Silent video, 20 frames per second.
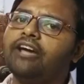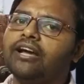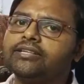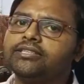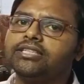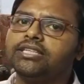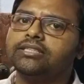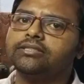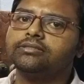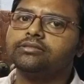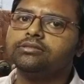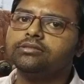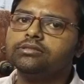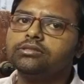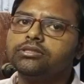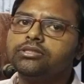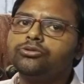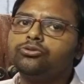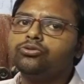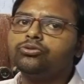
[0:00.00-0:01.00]
factors,
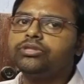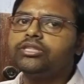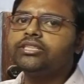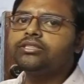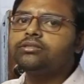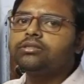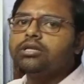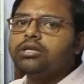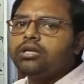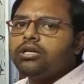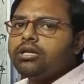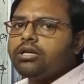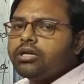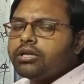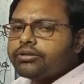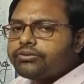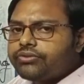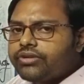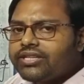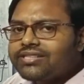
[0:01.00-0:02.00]
due to these
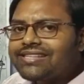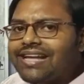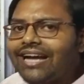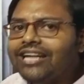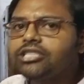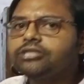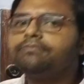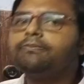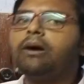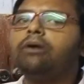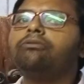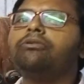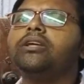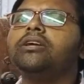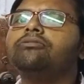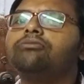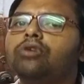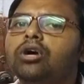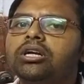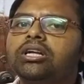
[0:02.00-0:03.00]
three sides
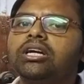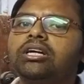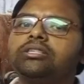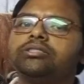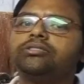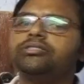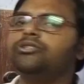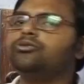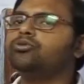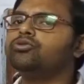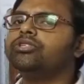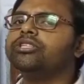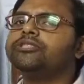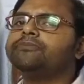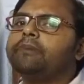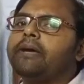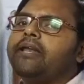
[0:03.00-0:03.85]
bounding waters, due to this